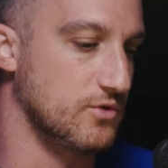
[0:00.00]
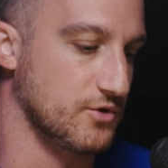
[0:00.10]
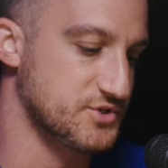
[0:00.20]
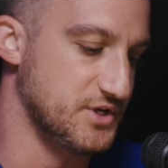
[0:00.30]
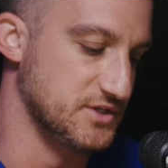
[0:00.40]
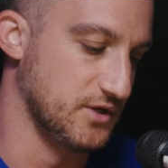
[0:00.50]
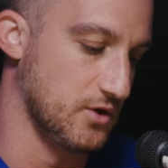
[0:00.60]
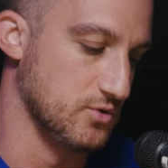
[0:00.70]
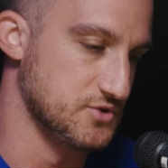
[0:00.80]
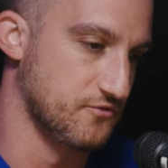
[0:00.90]
their season
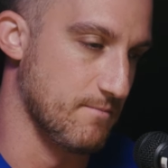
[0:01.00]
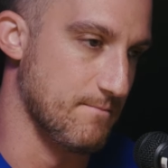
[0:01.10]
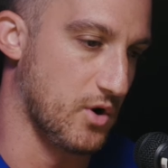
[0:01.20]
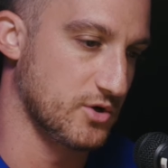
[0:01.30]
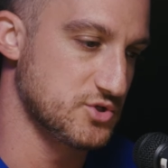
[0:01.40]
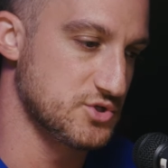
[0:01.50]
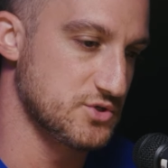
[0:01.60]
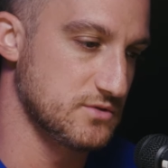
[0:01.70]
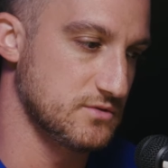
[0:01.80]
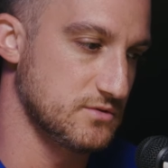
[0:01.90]
goes from
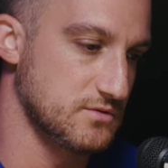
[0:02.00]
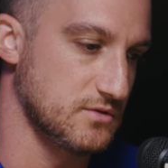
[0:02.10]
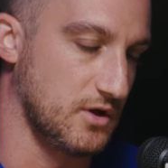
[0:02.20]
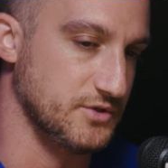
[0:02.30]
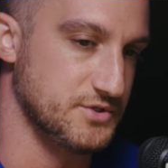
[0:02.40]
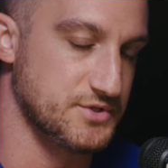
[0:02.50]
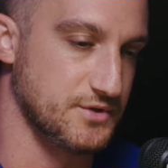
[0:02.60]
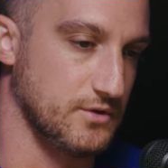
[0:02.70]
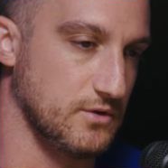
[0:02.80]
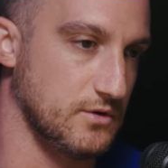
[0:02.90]
March
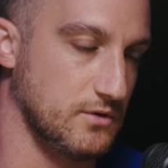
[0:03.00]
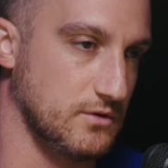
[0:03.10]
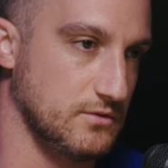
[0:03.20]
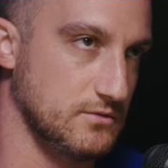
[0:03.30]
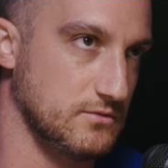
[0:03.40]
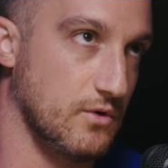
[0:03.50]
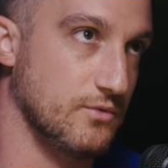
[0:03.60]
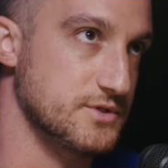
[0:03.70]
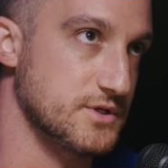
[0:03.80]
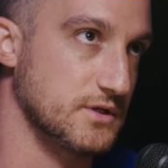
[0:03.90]
until what
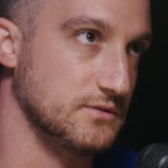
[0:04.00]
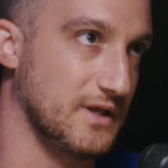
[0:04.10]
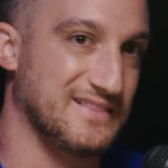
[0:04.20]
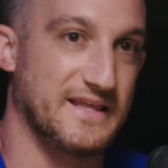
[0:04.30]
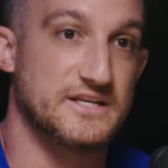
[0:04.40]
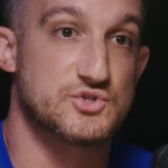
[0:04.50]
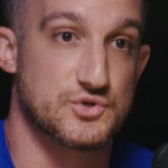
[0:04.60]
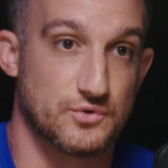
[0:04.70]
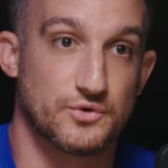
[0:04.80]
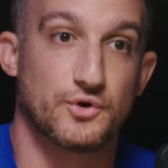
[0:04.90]
was it like late
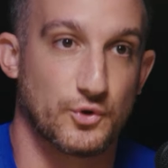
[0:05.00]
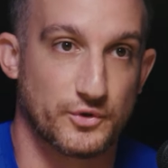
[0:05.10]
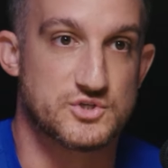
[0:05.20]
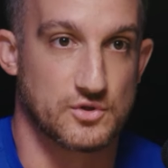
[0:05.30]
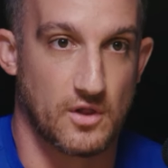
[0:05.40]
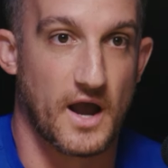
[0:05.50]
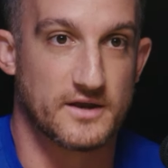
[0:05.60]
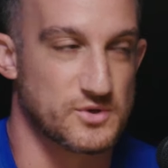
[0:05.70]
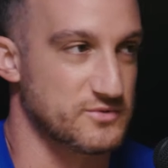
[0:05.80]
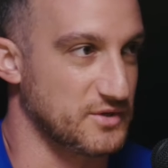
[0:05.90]
June or early July.
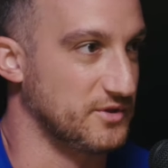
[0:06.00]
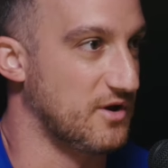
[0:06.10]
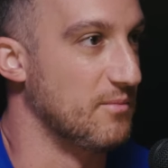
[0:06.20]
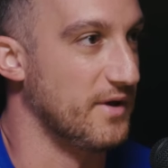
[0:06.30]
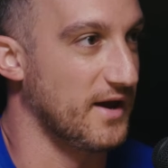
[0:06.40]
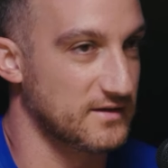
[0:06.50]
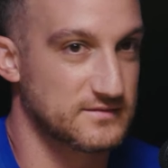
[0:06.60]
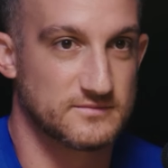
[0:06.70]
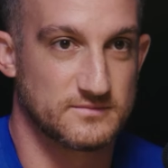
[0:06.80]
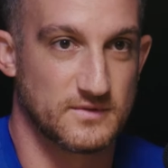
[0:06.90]
So I was able to come back
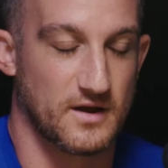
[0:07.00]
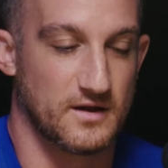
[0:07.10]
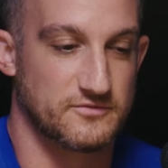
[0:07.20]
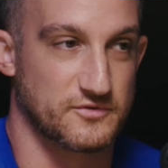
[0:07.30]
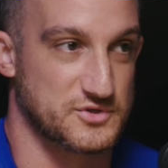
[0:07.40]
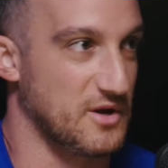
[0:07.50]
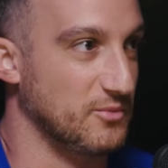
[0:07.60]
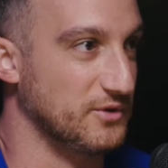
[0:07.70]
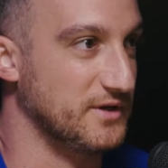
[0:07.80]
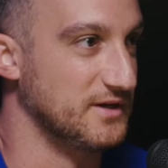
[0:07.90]
uh, for
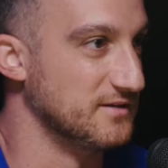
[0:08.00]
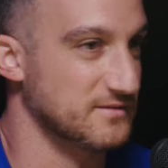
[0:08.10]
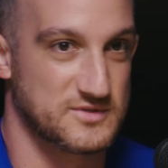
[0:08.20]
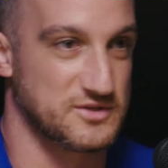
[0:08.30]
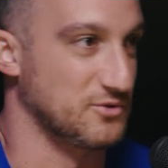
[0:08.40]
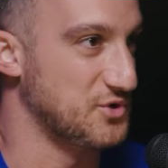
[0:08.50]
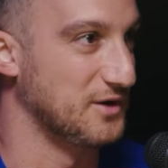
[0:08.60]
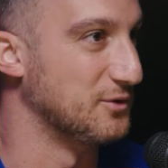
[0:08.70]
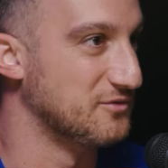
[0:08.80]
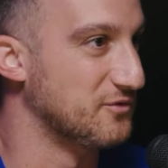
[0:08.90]
summer league and then still try
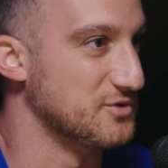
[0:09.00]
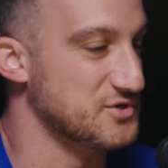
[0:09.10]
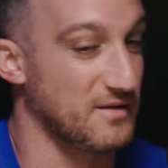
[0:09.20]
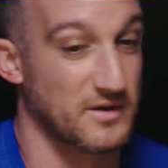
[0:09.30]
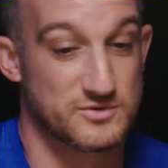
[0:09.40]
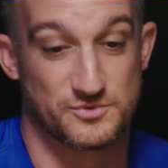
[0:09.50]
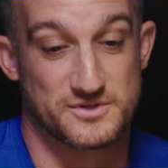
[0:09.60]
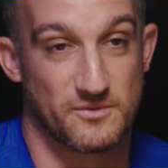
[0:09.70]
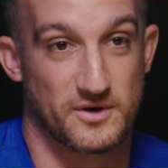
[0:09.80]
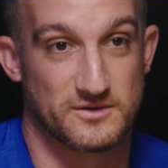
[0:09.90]
to look for a job. That was the
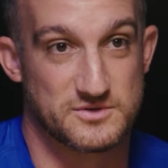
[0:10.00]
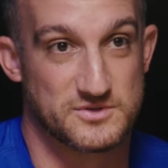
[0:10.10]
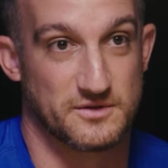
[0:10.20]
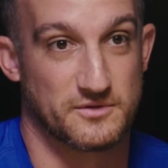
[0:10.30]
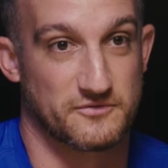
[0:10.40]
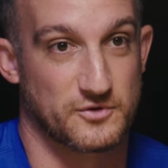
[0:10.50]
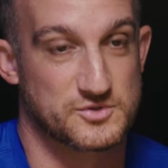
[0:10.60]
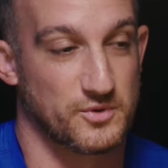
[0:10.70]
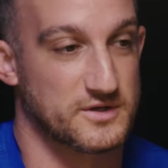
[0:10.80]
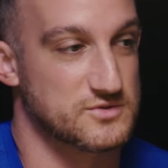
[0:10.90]
reason I went out to New Zealand in the
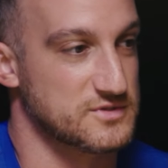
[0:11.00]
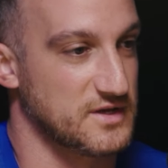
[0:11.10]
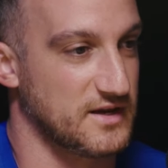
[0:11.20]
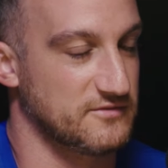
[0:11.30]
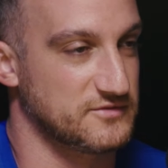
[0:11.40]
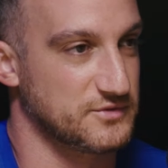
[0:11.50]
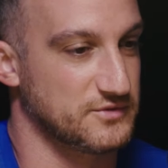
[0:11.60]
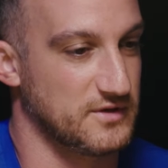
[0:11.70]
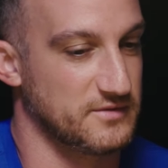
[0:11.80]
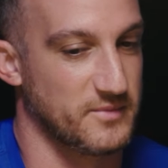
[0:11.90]
first place was that
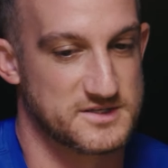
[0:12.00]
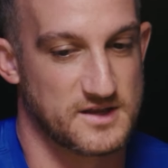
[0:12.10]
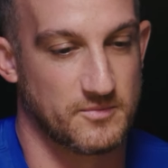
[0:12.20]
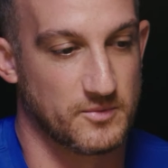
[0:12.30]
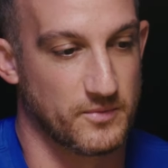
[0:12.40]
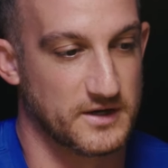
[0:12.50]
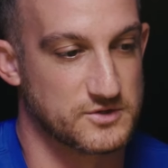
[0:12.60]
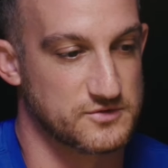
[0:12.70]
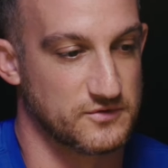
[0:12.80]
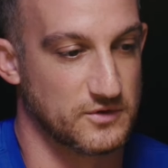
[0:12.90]
after uh, my stop in
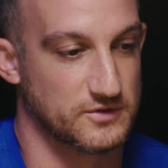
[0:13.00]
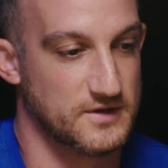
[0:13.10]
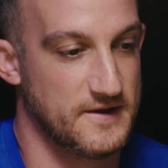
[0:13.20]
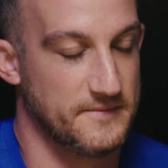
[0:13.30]
Bakersfield,